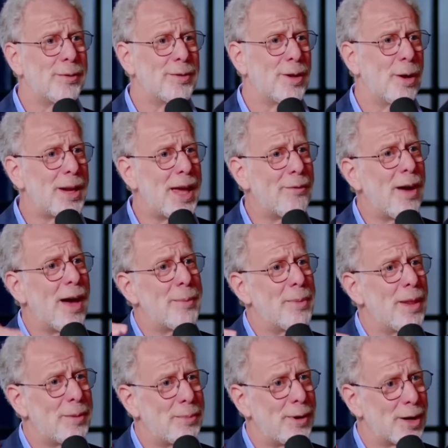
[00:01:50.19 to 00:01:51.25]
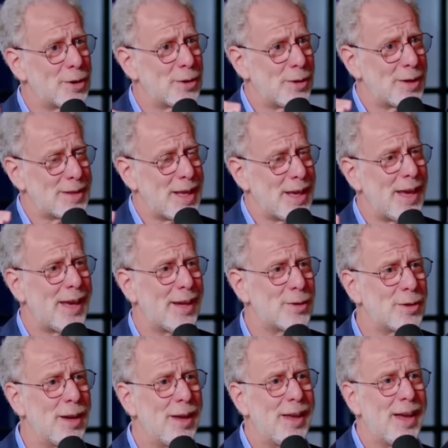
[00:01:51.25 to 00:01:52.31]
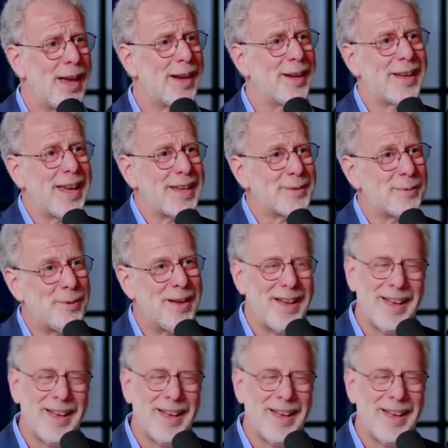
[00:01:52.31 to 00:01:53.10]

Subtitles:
who don't have high blood pressure as they age. And guess